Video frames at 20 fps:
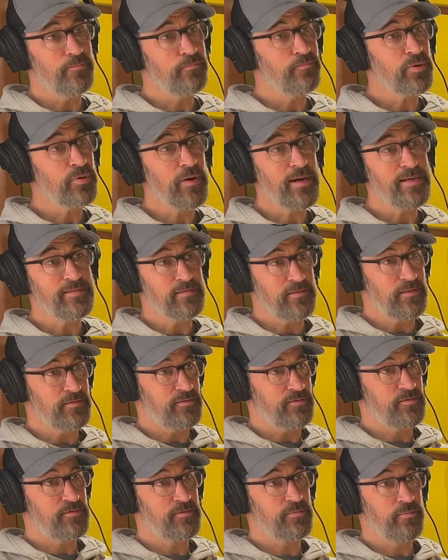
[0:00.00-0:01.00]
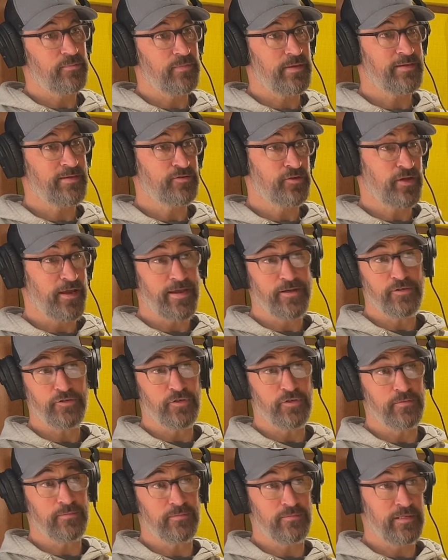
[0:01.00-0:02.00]
priceless
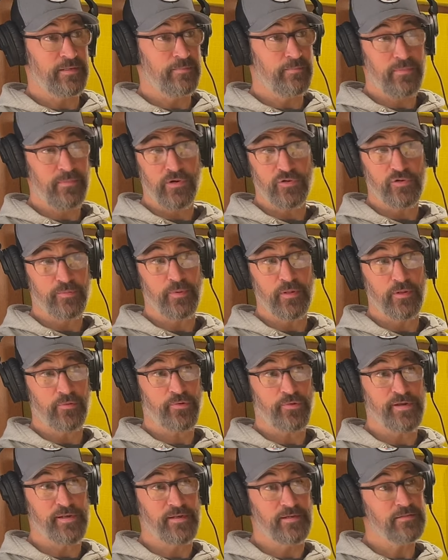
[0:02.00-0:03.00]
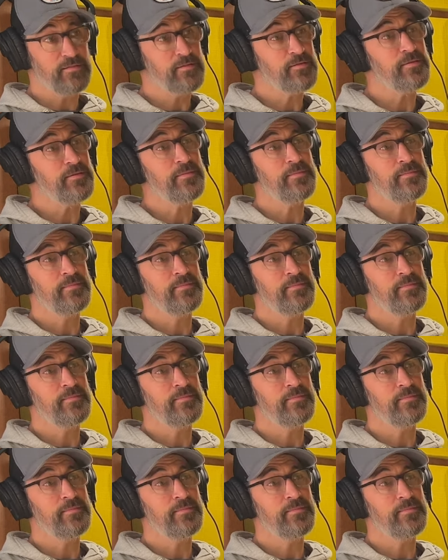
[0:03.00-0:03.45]
education in multiple arenas.